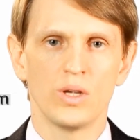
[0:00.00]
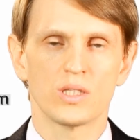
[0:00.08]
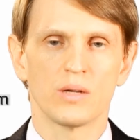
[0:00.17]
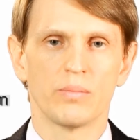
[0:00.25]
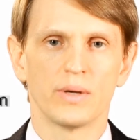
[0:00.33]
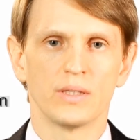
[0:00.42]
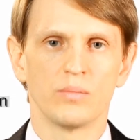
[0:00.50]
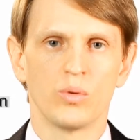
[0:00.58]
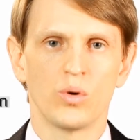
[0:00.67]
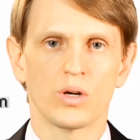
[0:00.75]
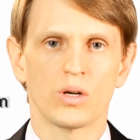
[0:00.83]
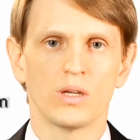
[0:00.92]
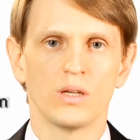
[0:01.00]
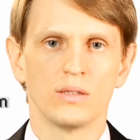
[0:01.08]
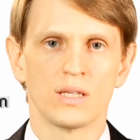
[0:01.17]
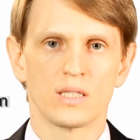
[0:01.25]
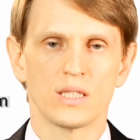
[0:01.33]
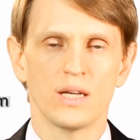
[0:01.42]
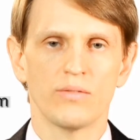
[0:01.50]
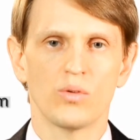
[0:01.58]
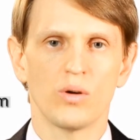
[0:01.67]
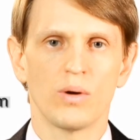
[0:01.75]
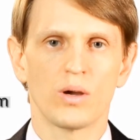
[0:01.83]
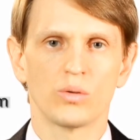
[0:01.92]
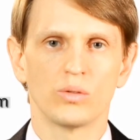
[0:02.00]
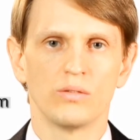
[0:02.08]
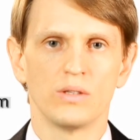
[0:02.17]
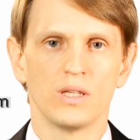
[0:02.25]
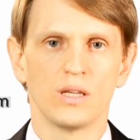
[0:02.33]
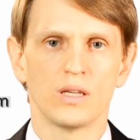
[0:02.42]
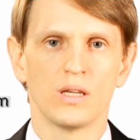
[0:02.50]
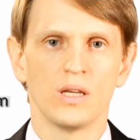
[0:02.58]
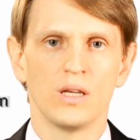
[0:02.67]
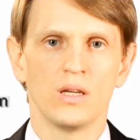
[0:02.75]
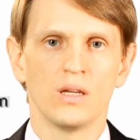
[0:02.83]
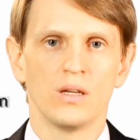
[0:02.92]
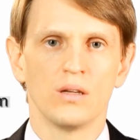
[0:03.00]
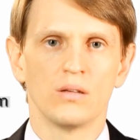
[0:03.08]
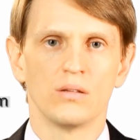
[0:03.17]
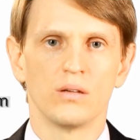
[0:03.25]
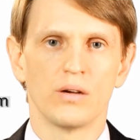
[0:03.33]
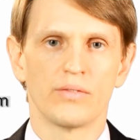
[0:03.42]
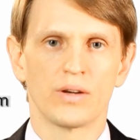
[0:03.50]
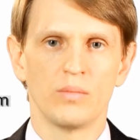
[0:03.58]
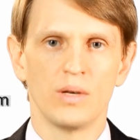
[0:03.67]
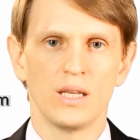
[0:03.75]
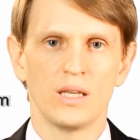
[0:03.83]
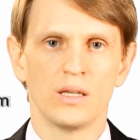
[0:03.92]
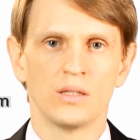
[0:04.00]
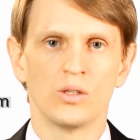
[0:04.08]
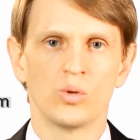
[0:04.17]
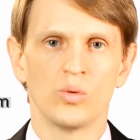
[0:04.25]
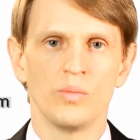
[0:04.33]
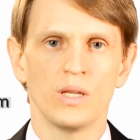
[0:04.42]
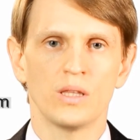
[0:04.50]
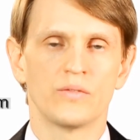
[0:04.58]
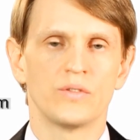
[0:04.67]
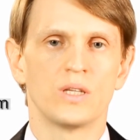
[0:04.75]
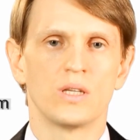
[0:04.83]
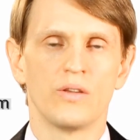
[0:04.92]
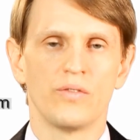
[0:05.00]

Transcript: I personally discuss your needs with you and help you choose the right equipment.